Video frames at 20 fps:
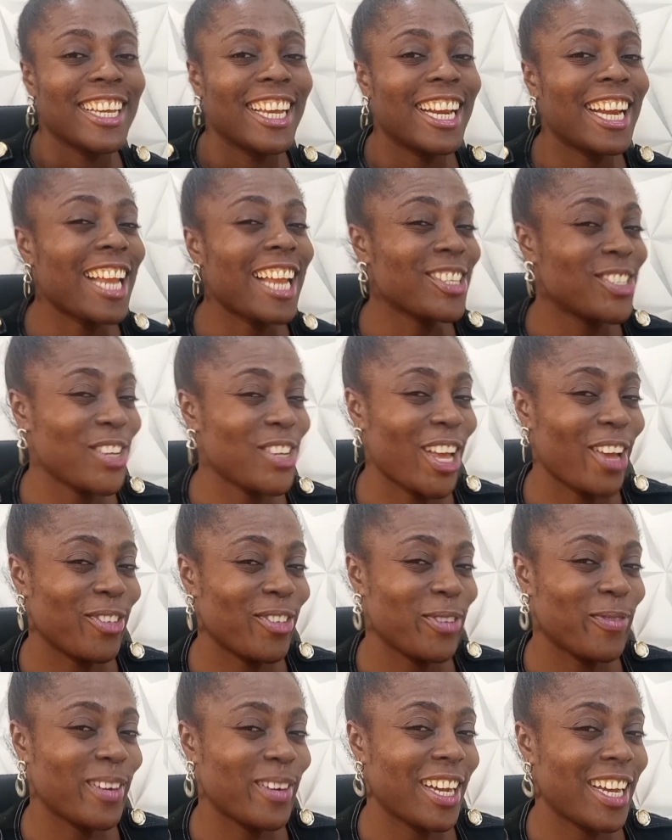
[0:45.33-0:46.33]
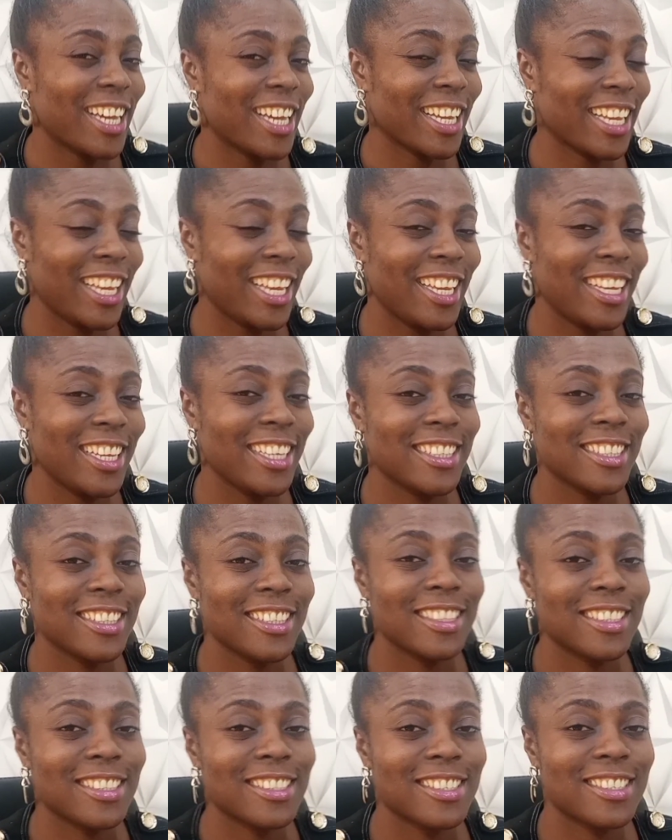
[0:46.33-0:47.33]
Glad to have you back
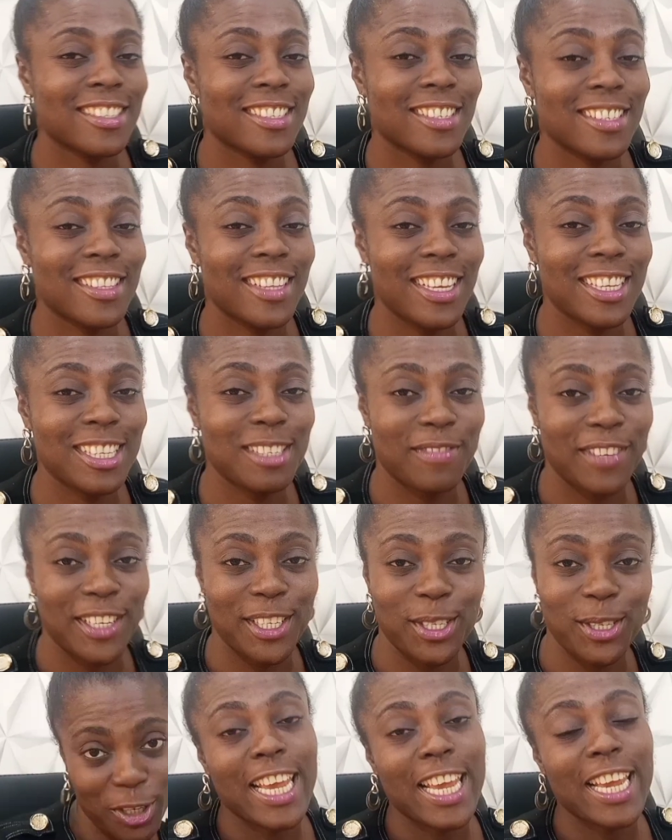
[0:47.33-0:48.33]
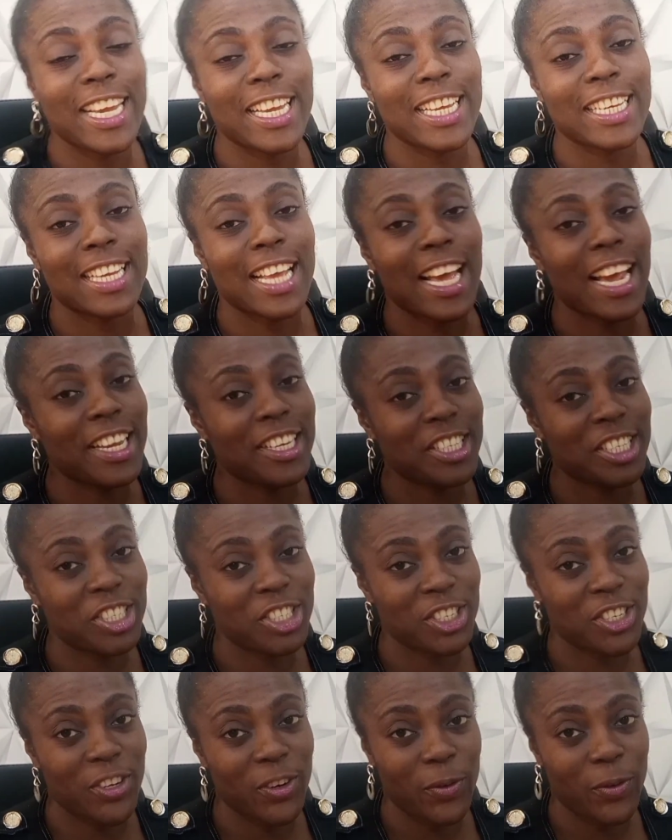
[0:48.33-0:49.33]
in today's video in
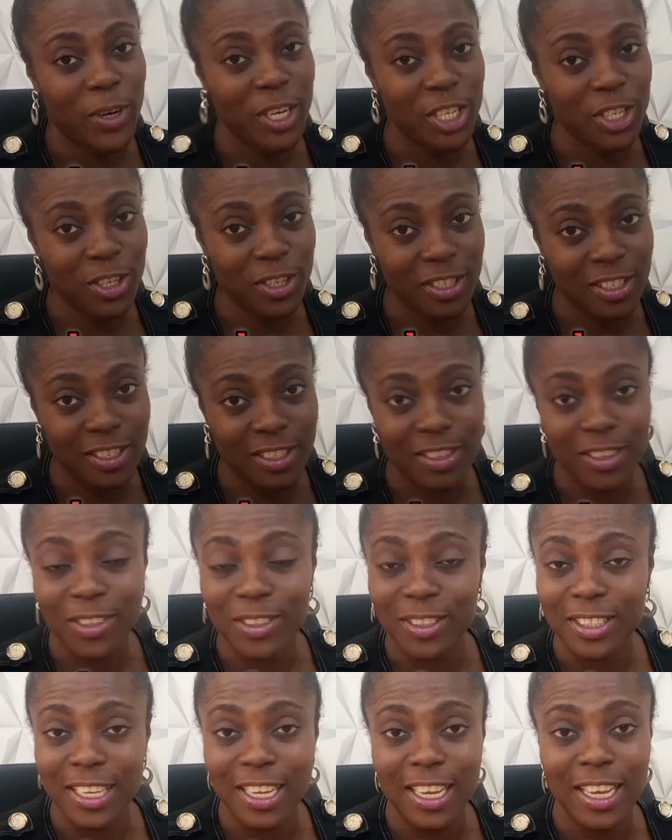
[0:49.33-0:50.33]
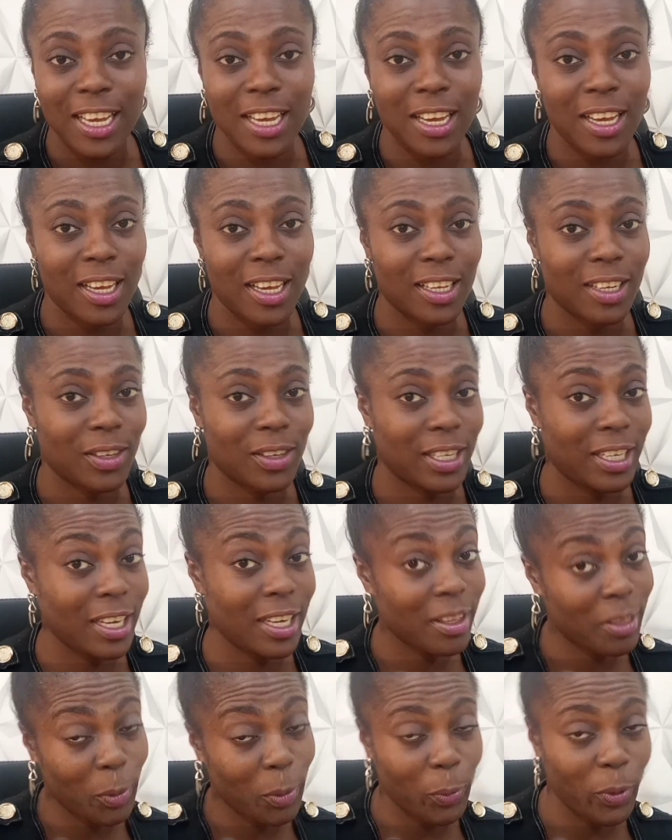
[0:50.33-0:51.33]
Ideageneration under our
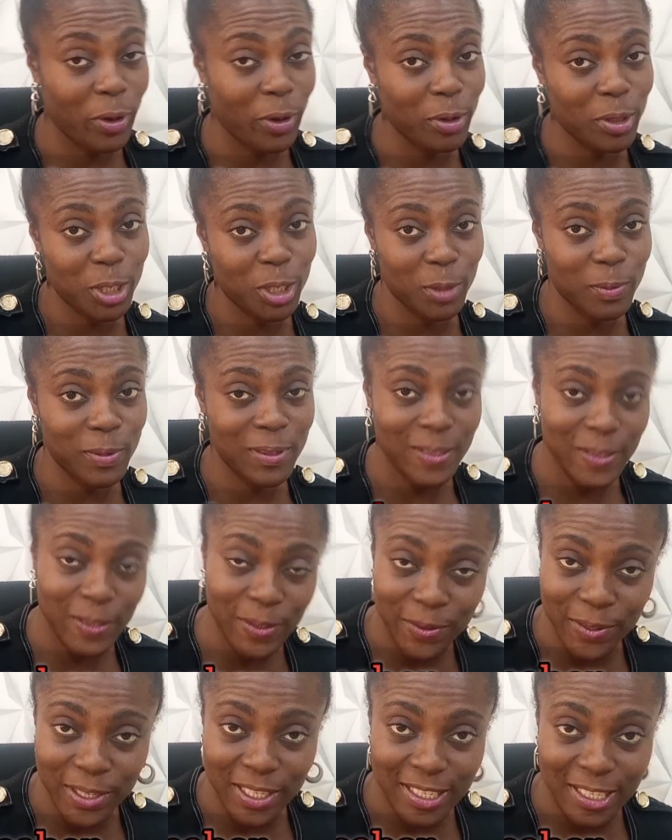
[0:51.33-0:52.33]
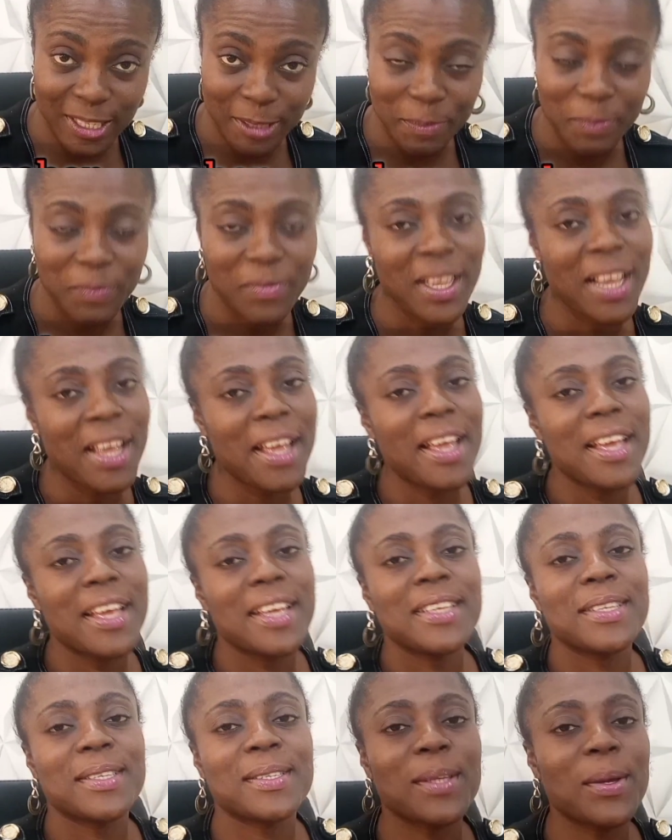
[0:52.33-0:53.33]
entrepreneurship series.
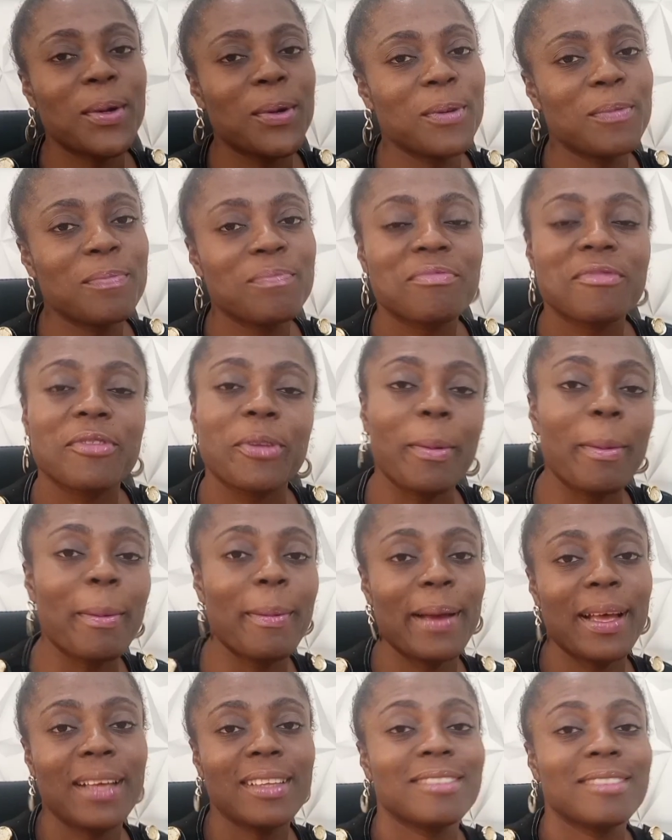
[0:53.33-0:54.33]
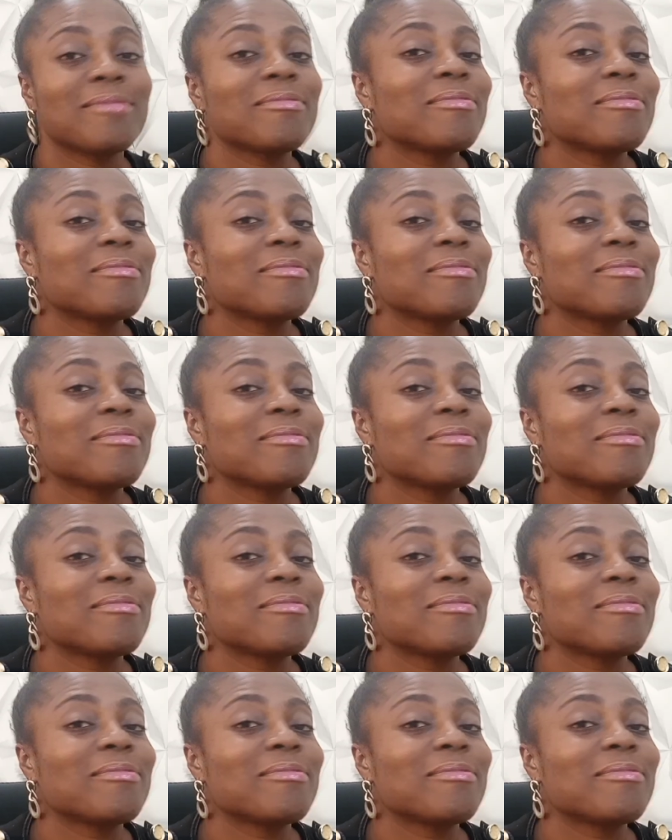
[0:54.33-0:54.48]
So remember,